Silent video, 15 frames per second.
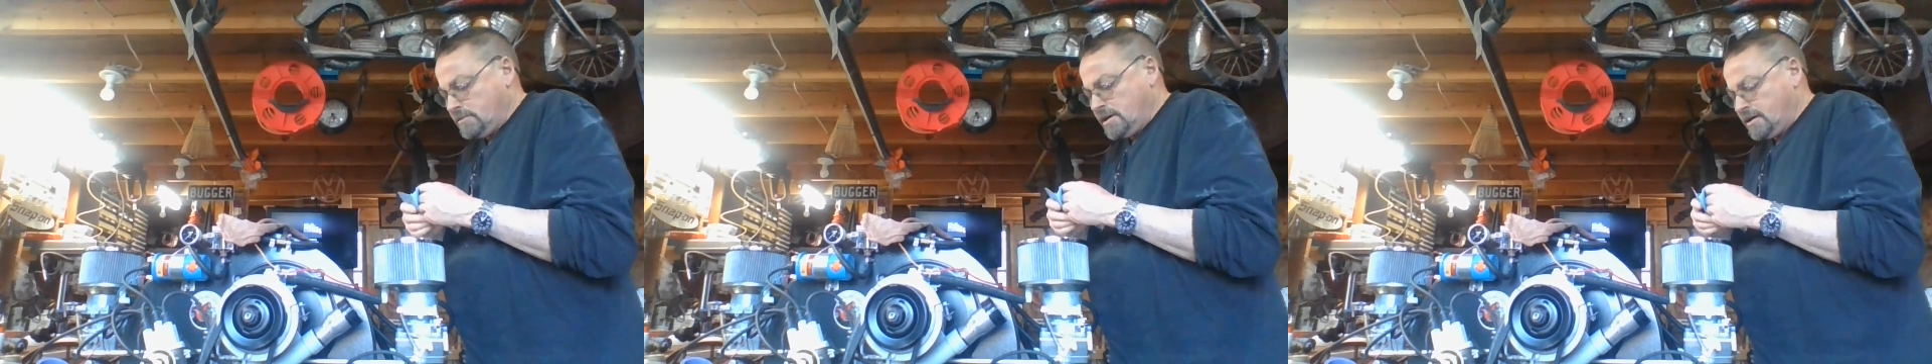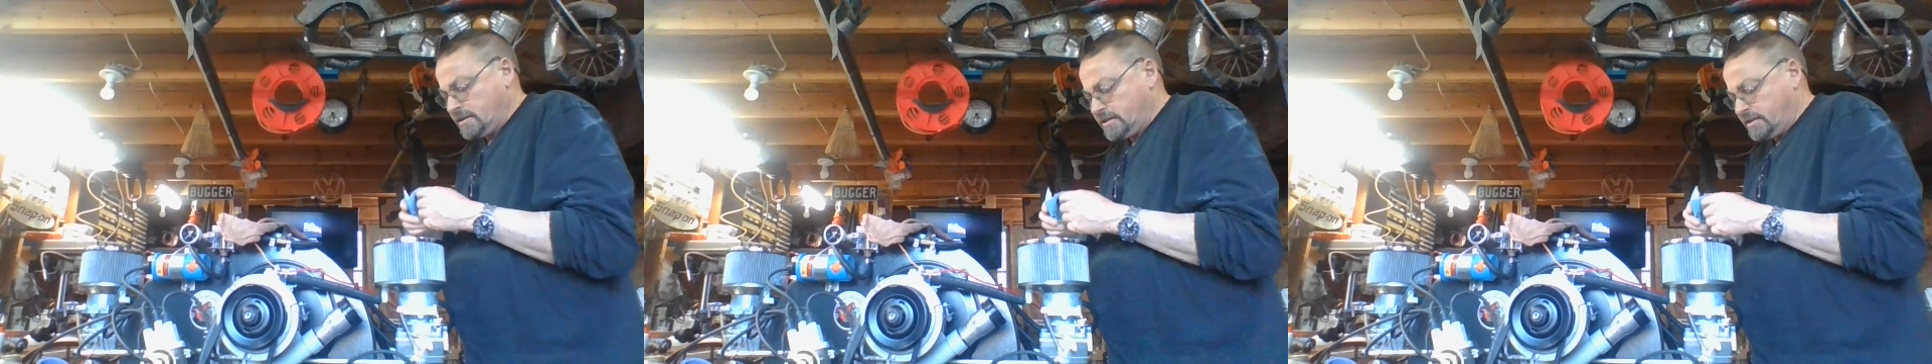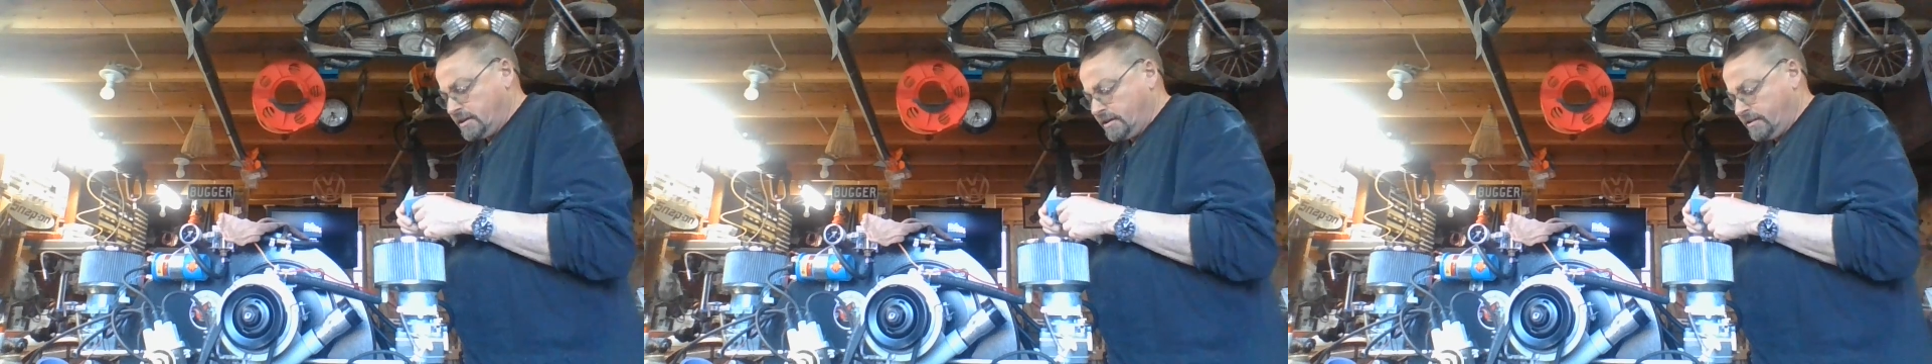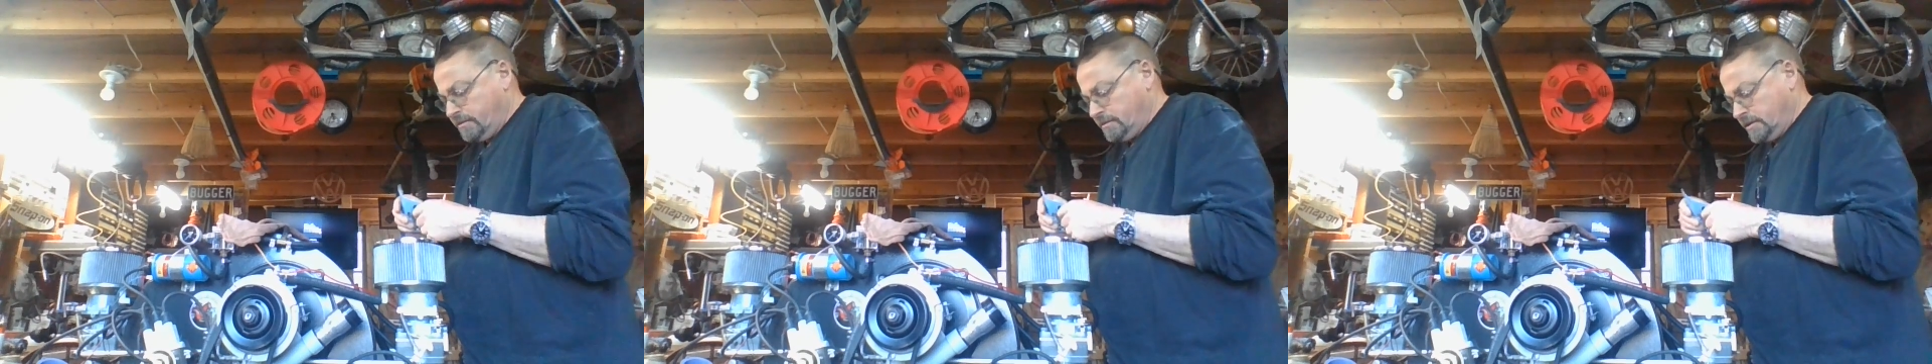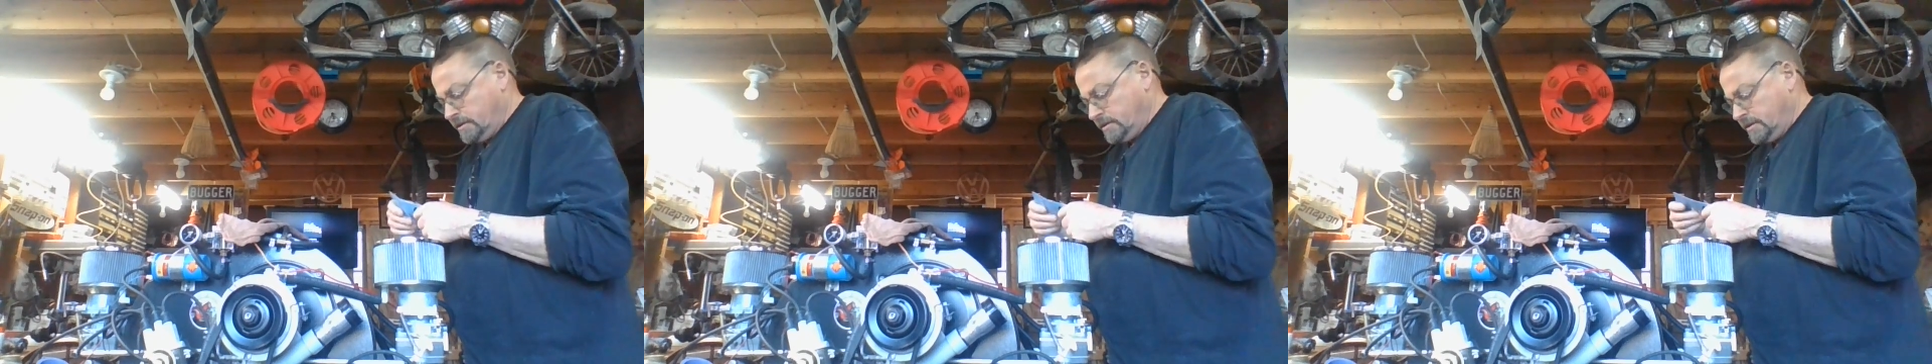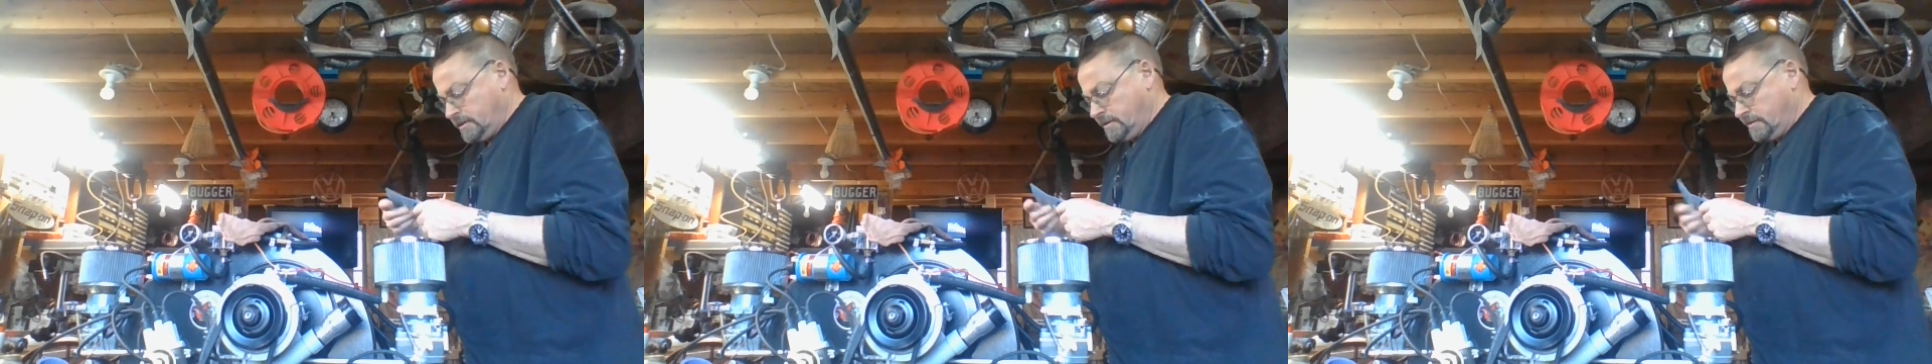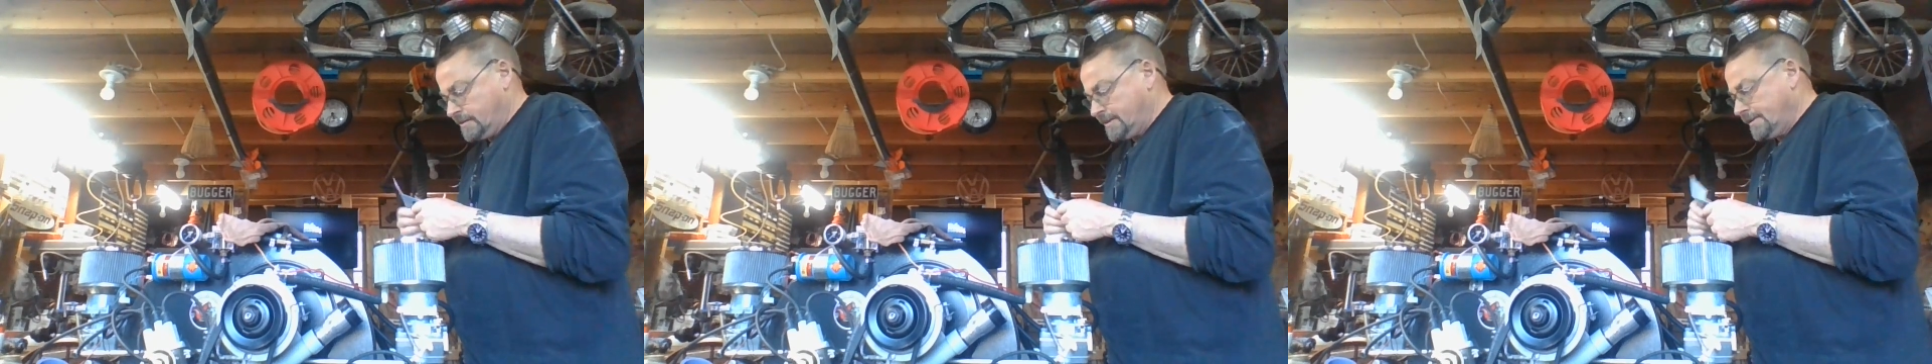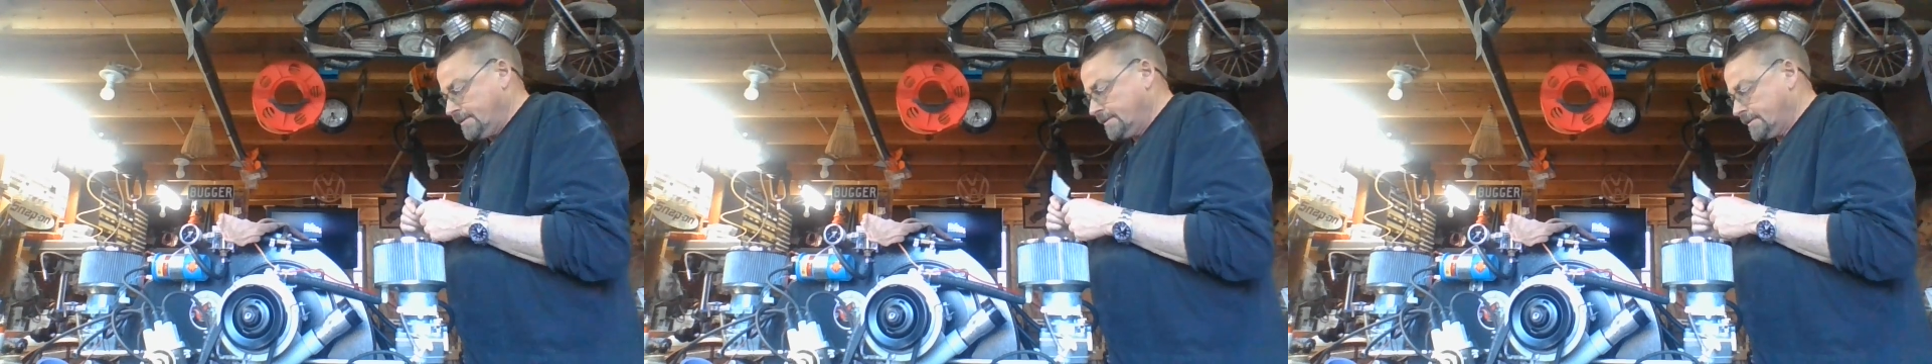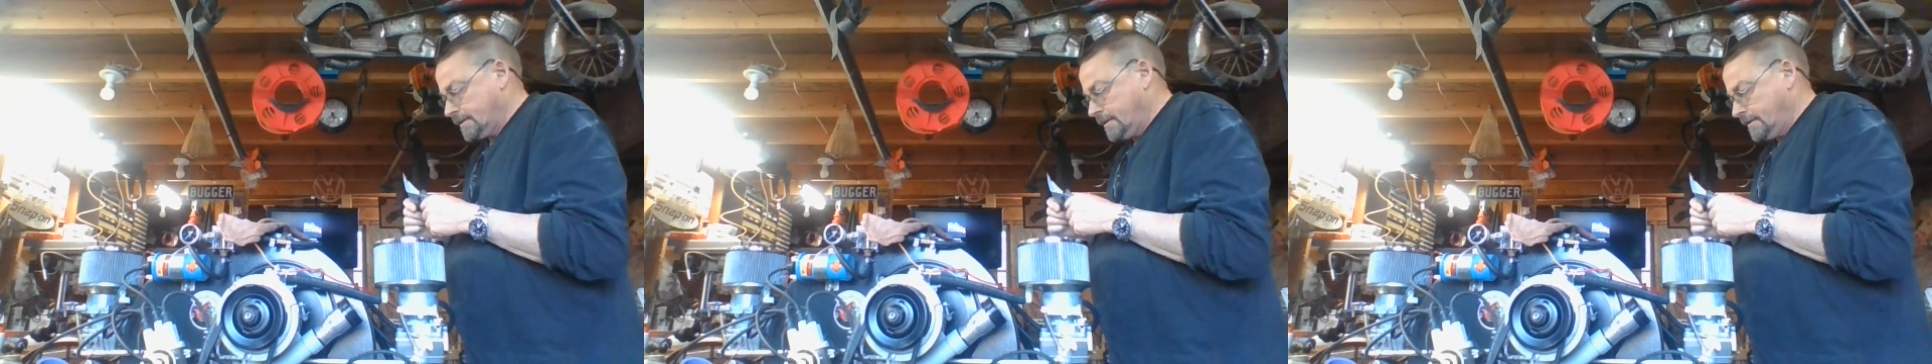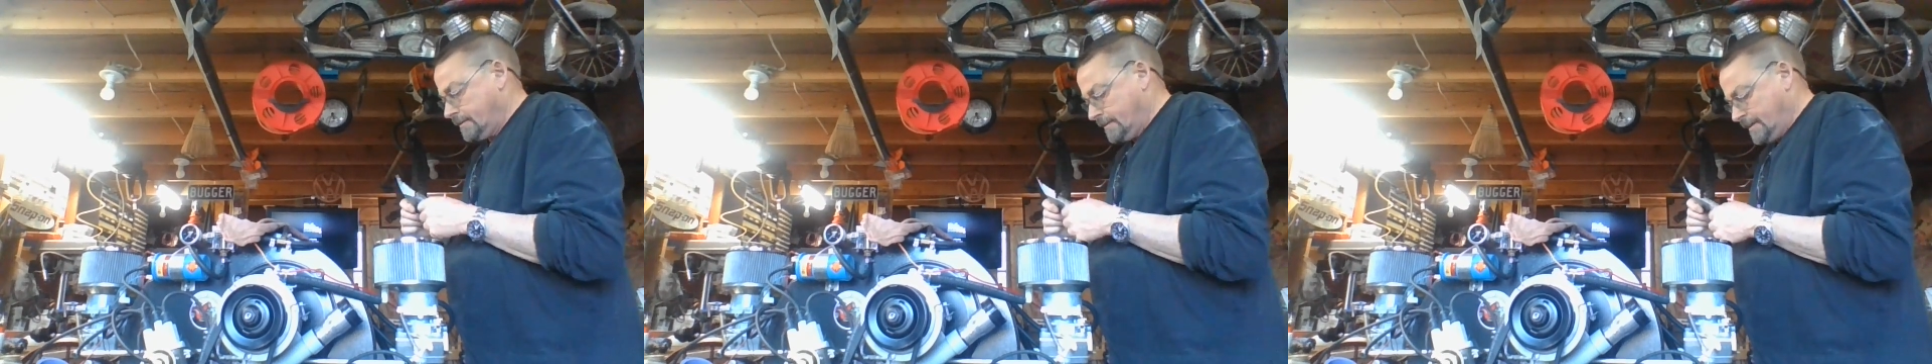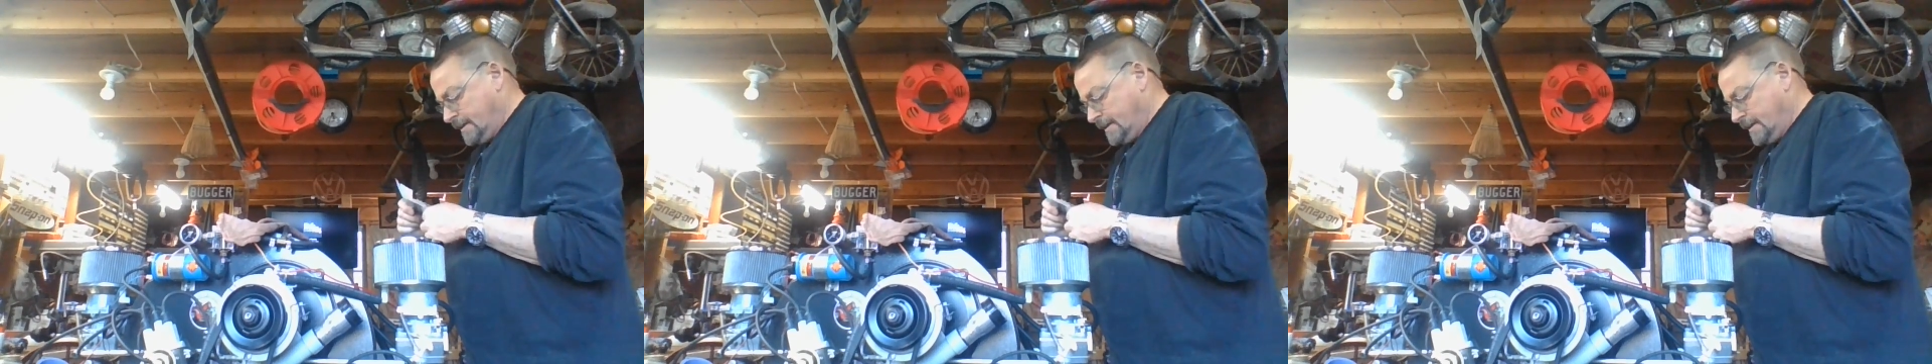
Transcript: Bug sticker, but you know, cool is cool.